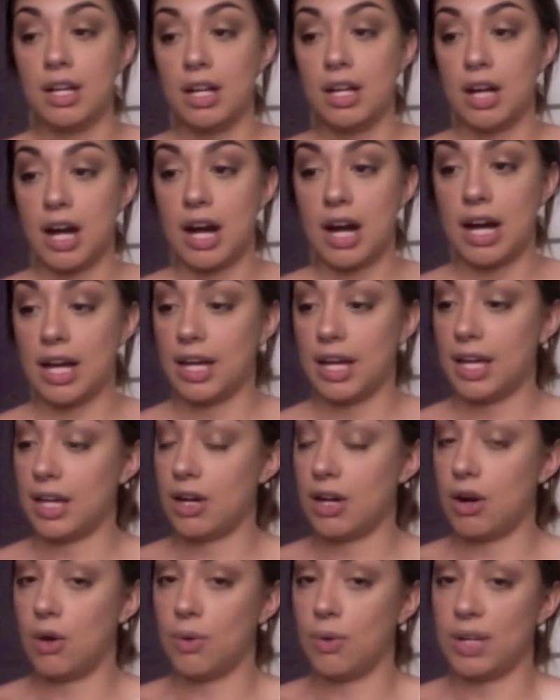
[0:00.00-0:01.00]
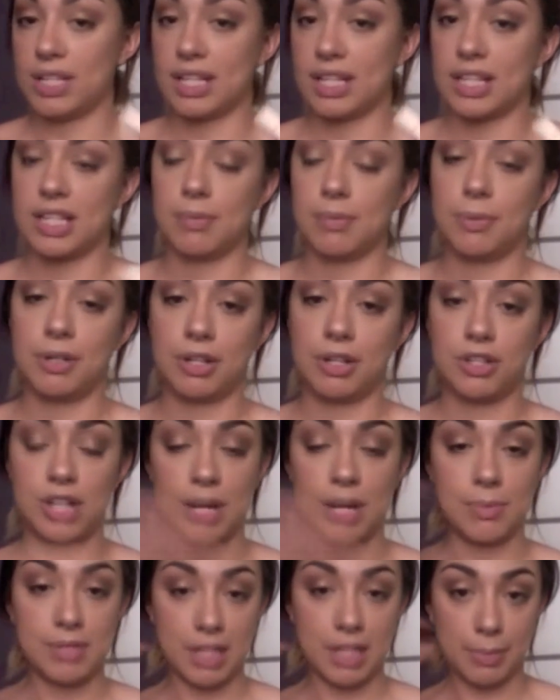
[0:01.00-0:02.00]
I always like to put on
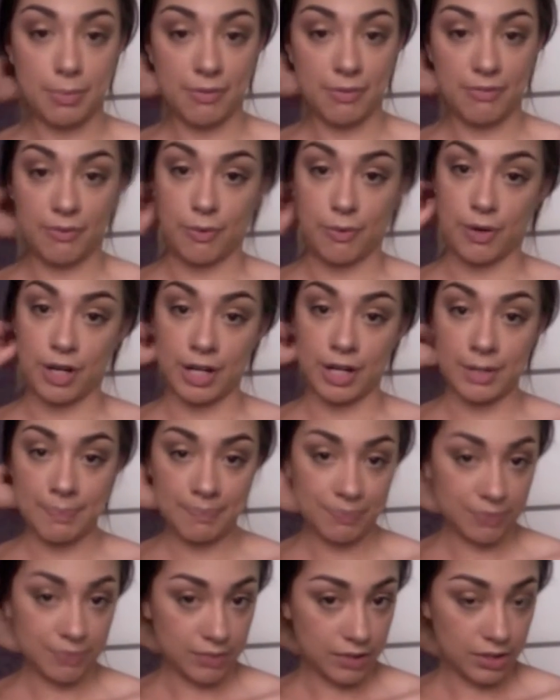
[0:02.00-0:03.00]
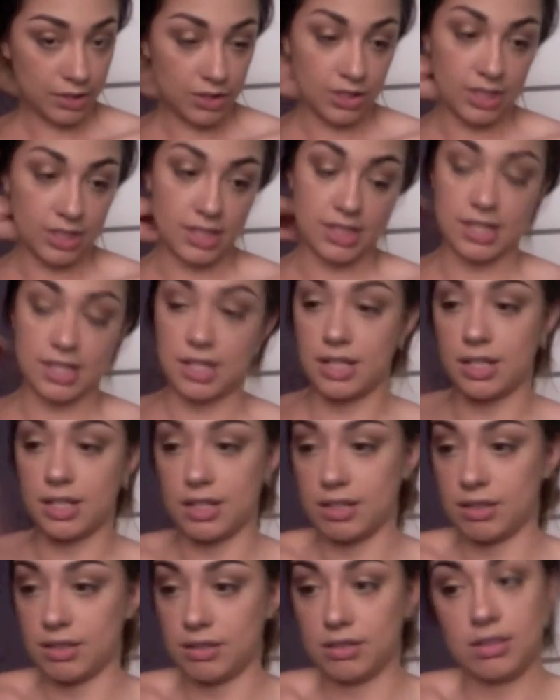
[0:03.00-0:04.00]
chapstick before just
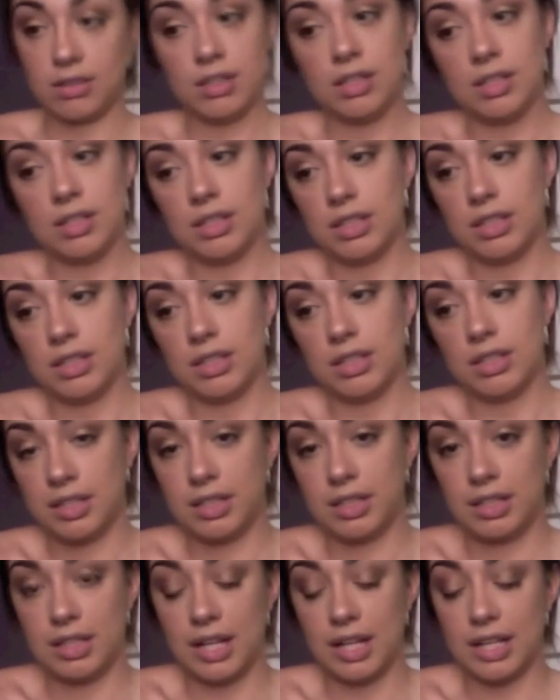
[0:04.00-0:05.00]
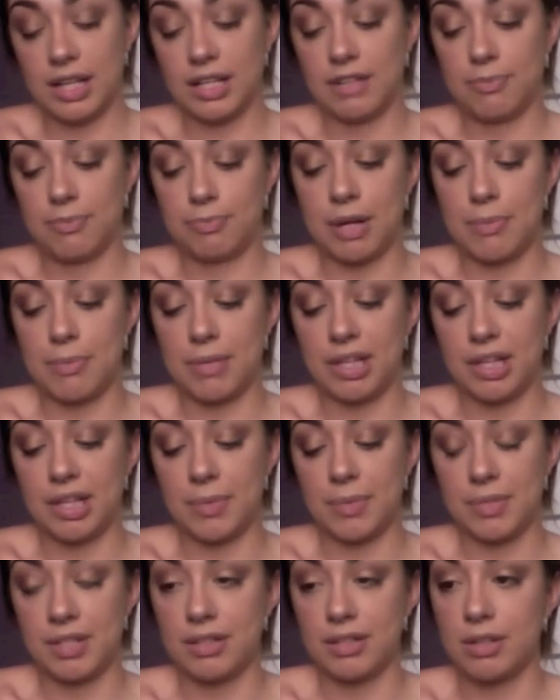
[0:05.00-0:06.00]
to kind of prep my
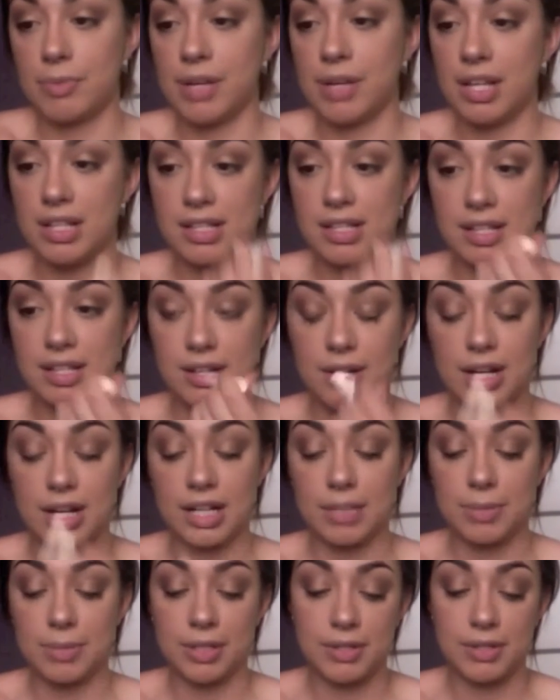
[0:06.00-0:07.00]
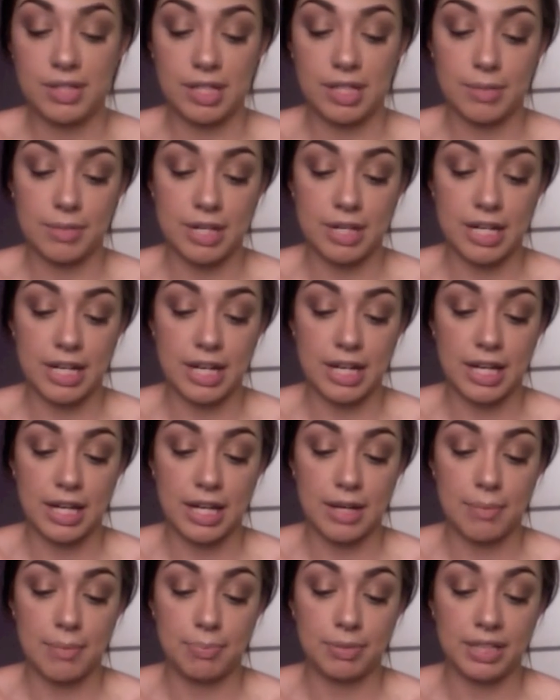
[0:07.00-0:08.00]
lips a little bit. So I'm going to be using
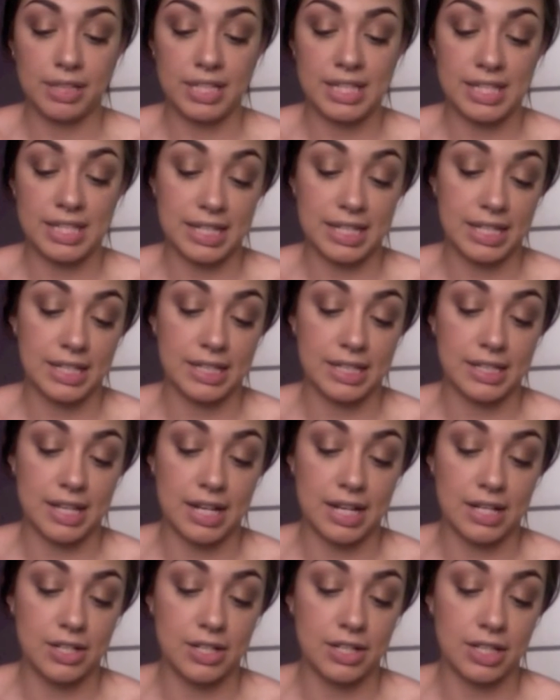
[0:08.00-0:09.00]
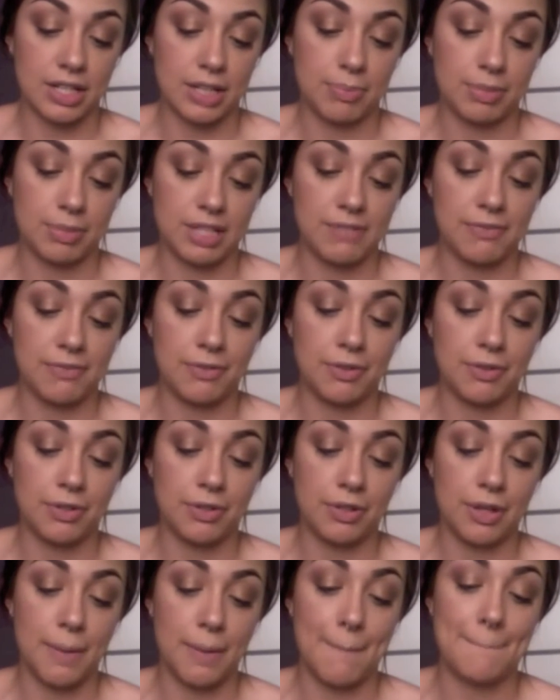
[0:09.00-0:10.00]
my Bliss-Sticks, actually,
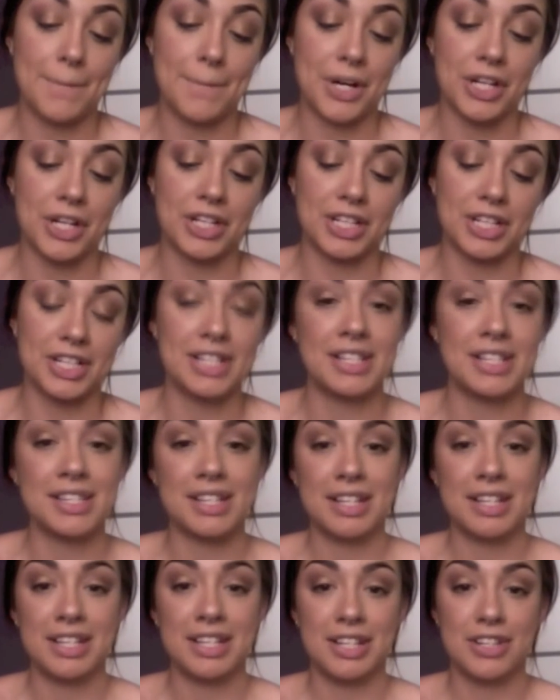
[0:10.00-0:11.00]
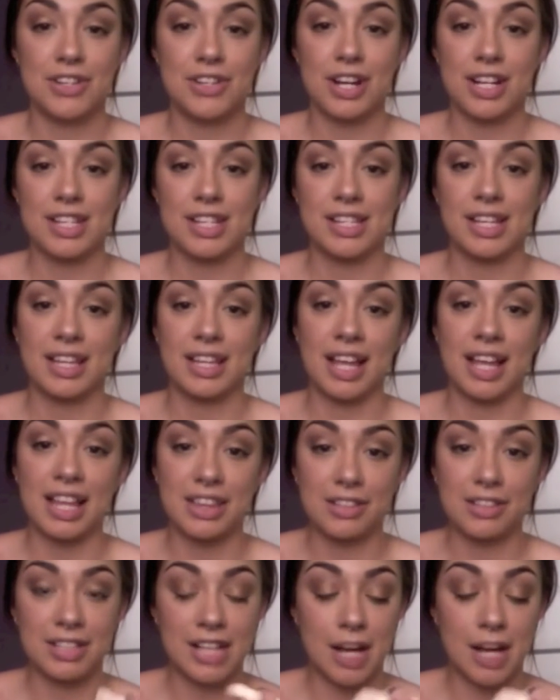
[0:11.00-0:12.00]
Blissful Butters. Try to say that
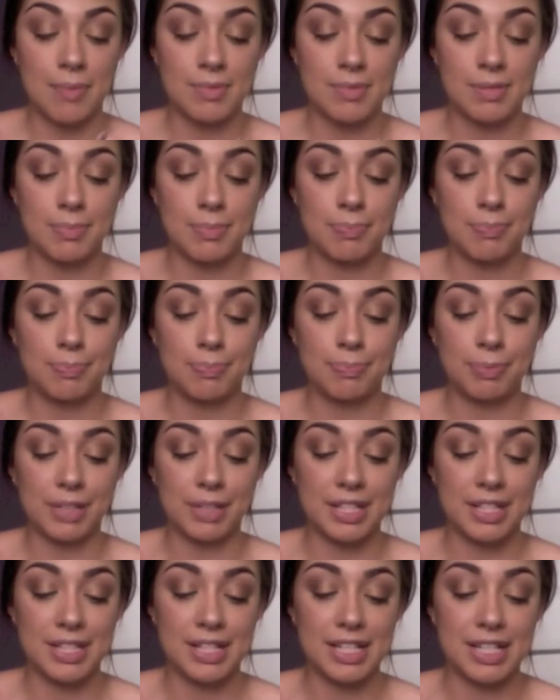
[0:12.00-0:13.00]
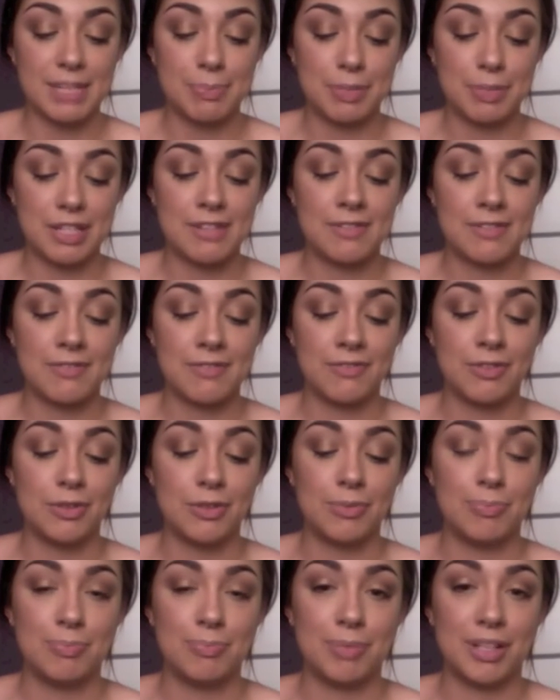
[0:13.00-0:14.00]
3 times. Bliss-Sticks,
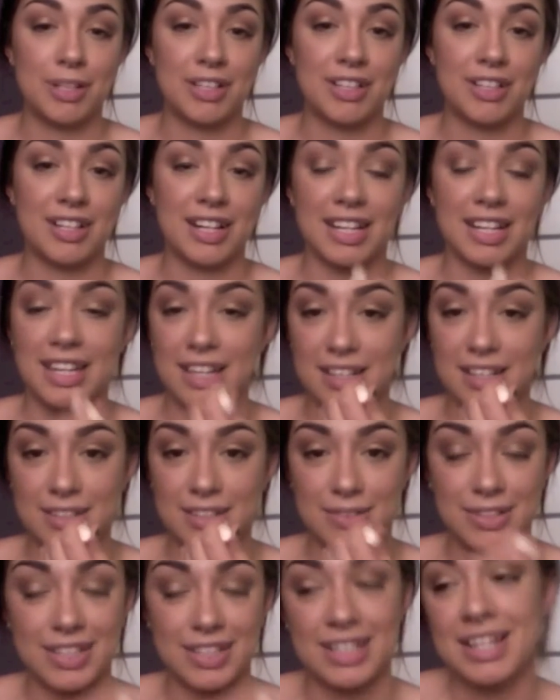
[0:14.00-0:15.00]
Blissful Butter. I can't do it.